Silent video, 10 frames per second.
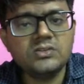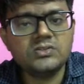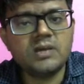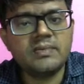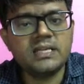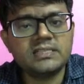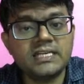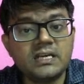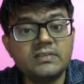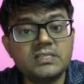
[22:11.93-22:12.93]
geometric
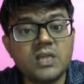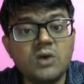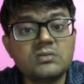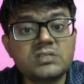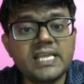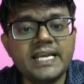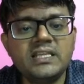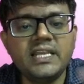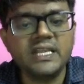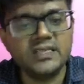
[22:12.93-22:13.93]
center, which is outside
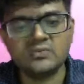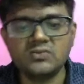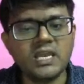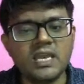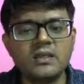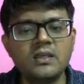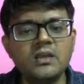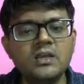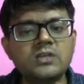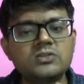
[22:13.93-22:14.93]
the ring. Okay,
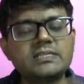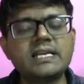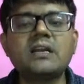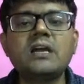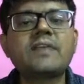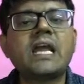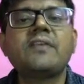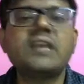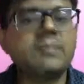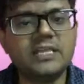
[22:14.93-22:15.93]
so center of gravity,